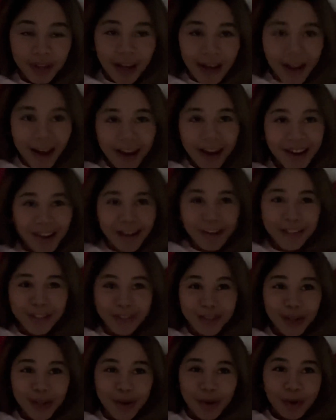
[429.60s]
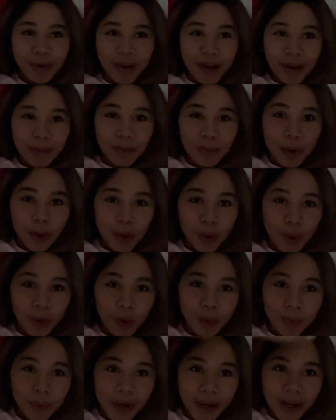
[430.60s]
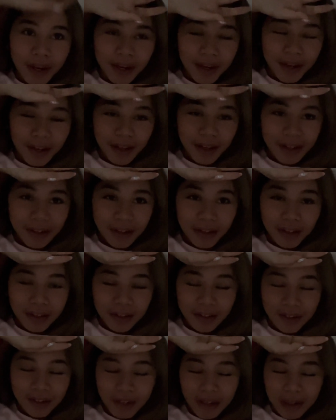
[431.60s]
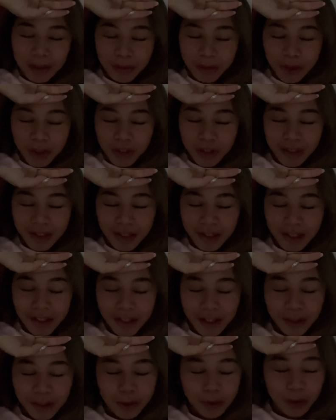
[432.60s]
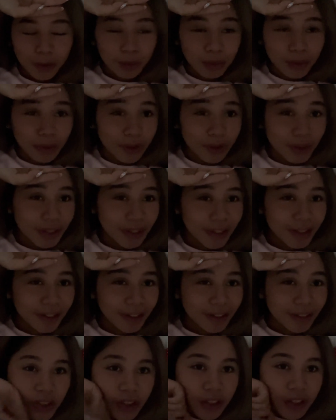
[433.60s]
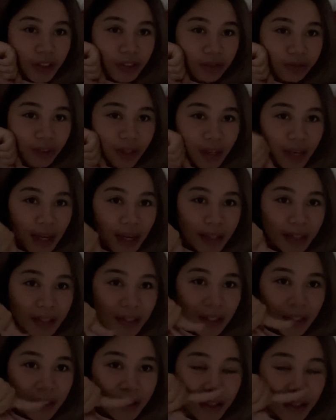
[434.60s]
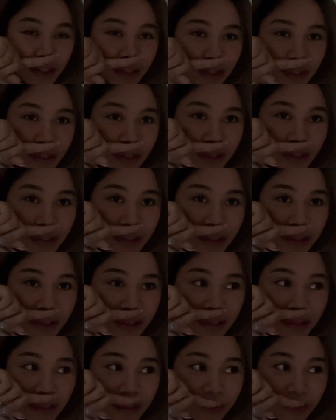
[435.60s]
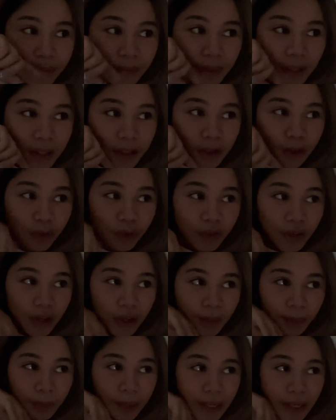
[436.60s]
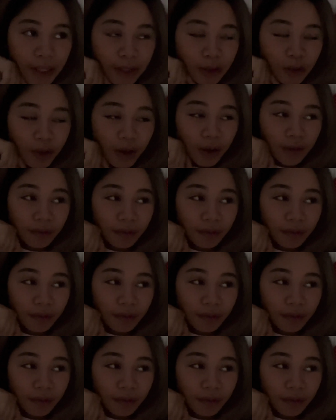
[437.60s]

Hi, so I'm home and I'm just listening to a music, just relaxing because me and Sophie are planning to have